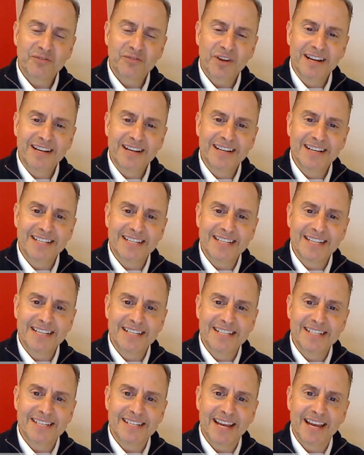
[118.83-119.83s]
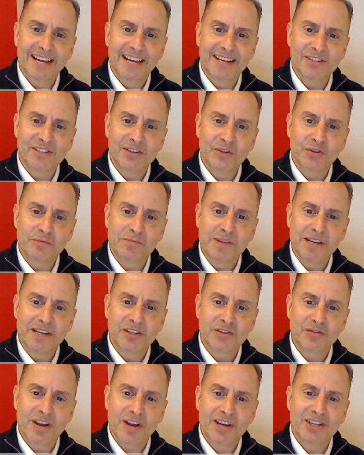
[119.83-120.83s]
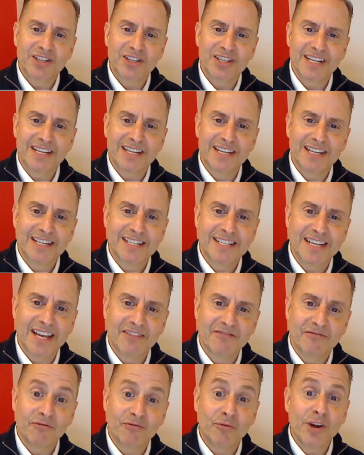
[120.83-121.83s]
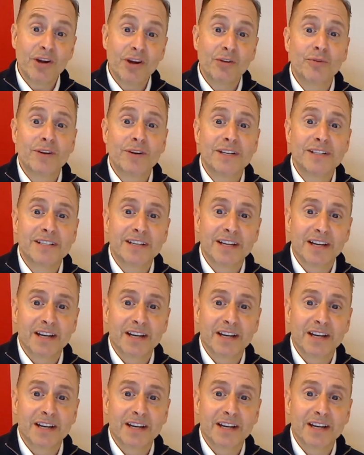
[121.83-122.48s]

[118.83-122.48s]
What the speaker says: right. Neal is a social media strategist, and he is a frequent